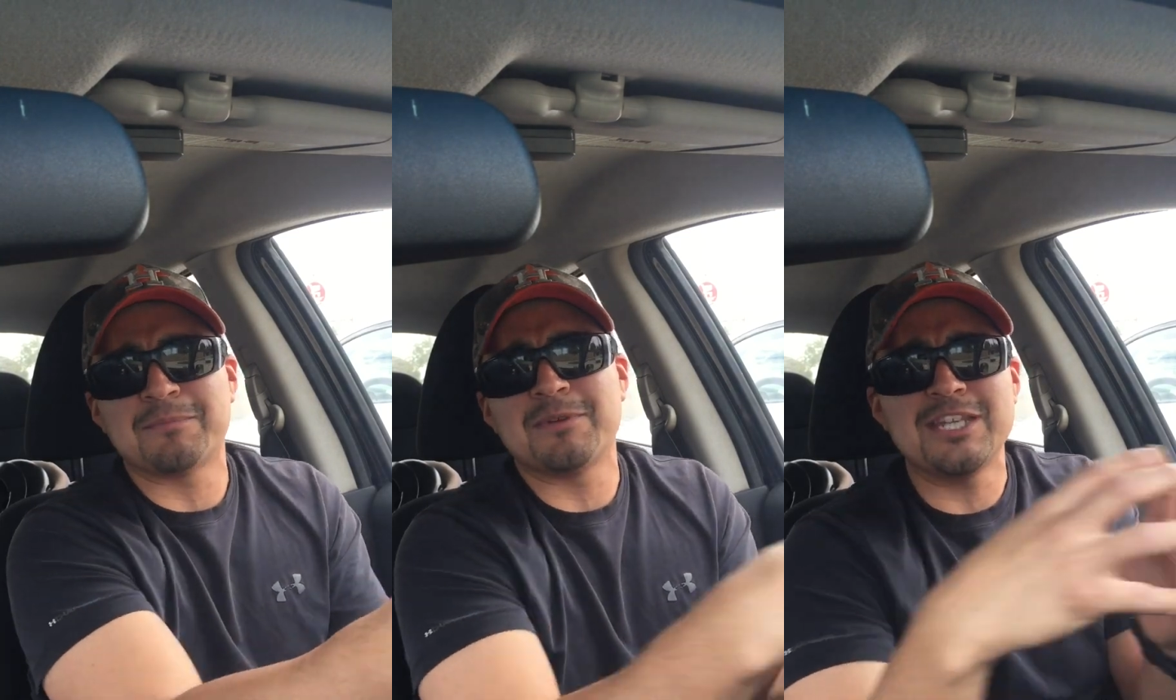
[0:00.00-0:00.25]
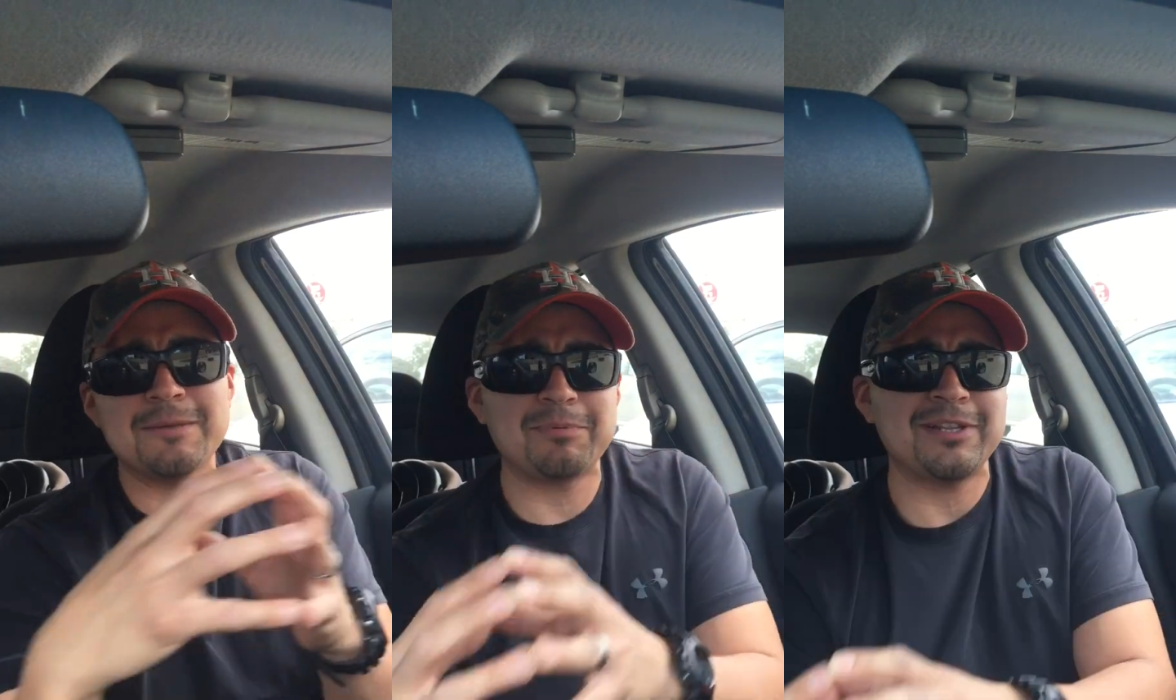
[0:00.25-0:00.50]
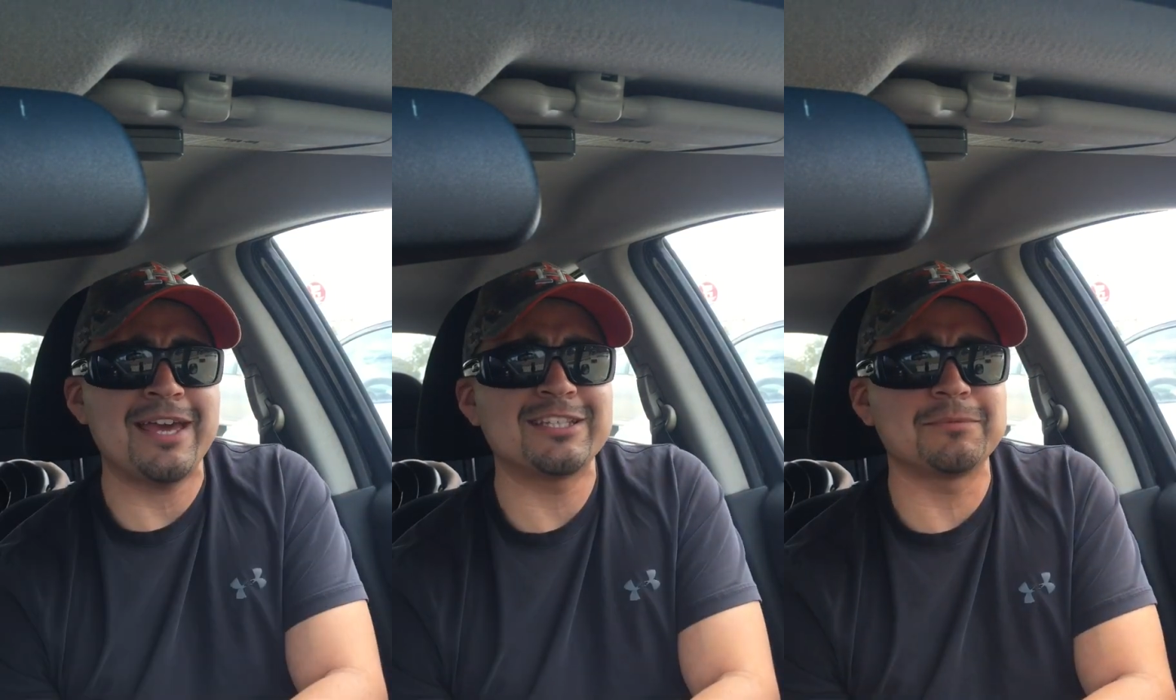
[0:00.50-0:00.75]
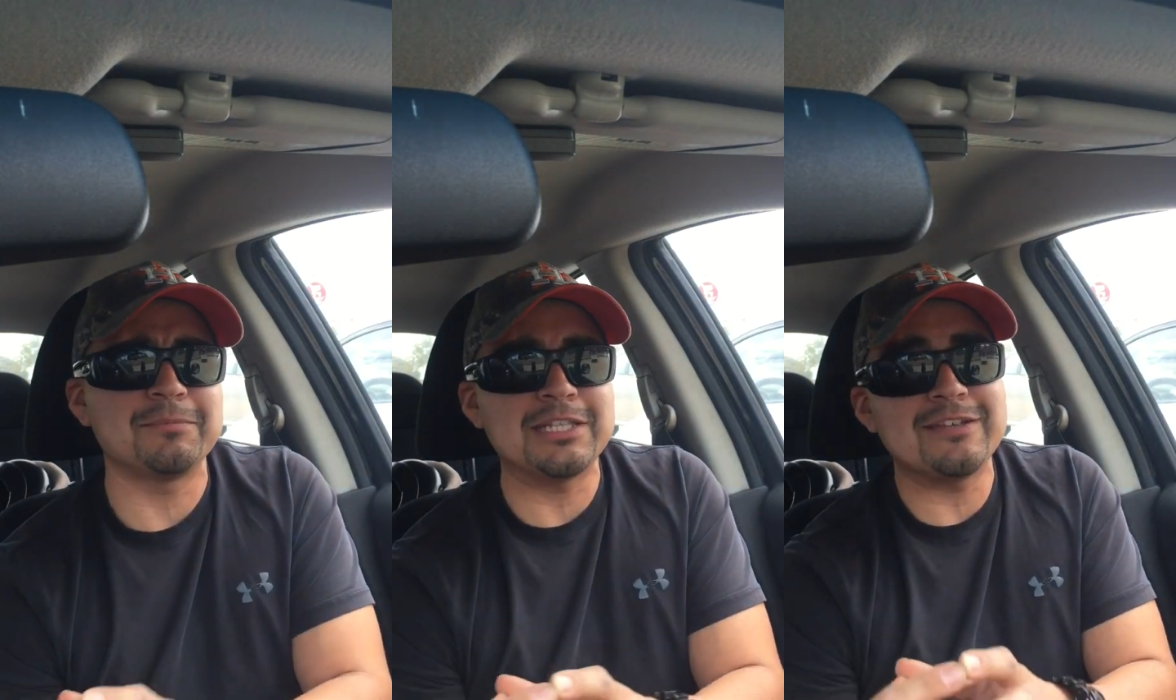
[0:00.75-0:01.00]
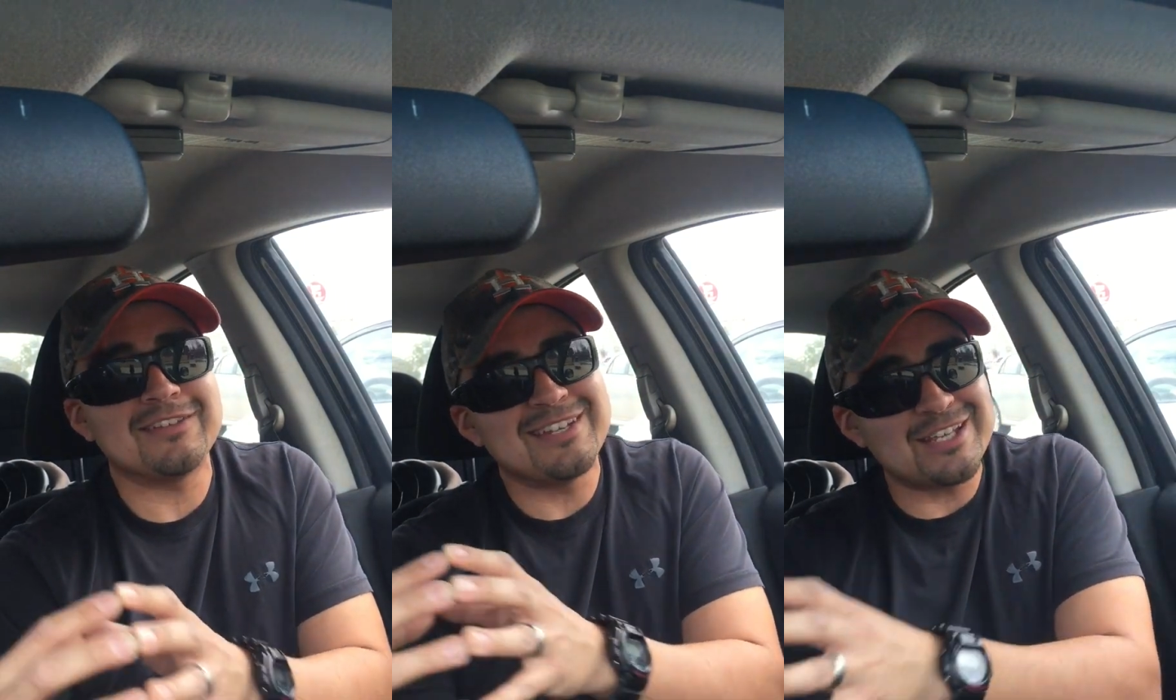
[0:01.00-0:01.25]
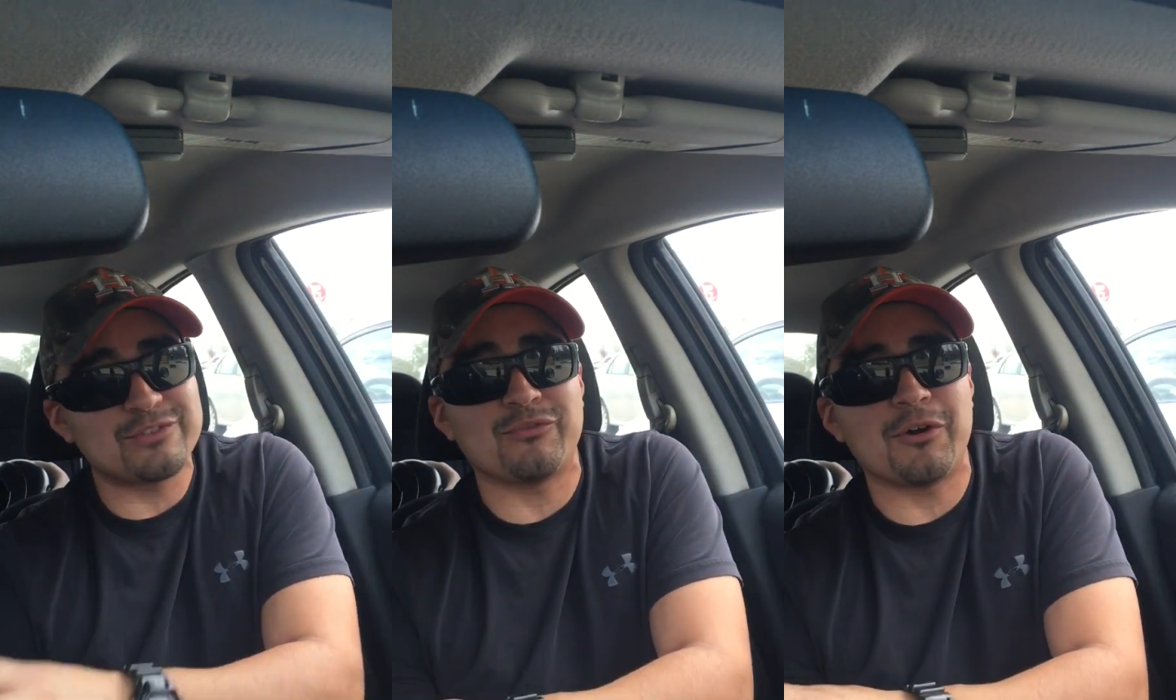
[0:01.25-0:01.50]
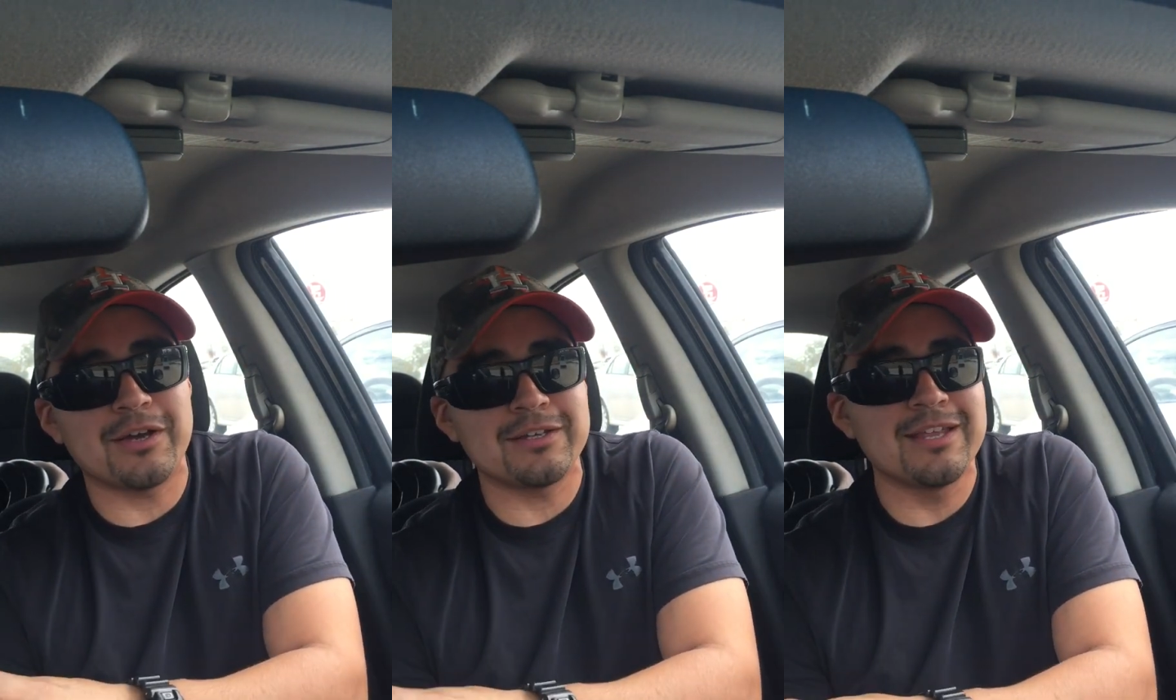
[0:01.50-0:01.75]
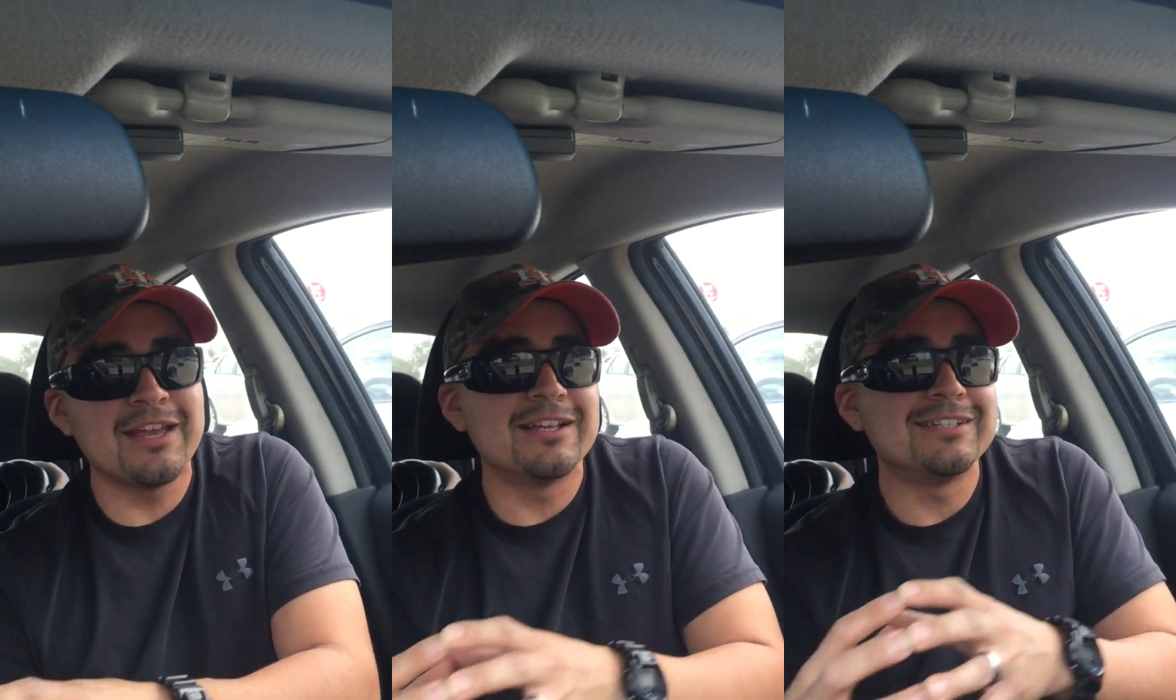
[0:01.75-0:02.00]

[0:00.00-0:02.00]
manipulated us to believe it is fun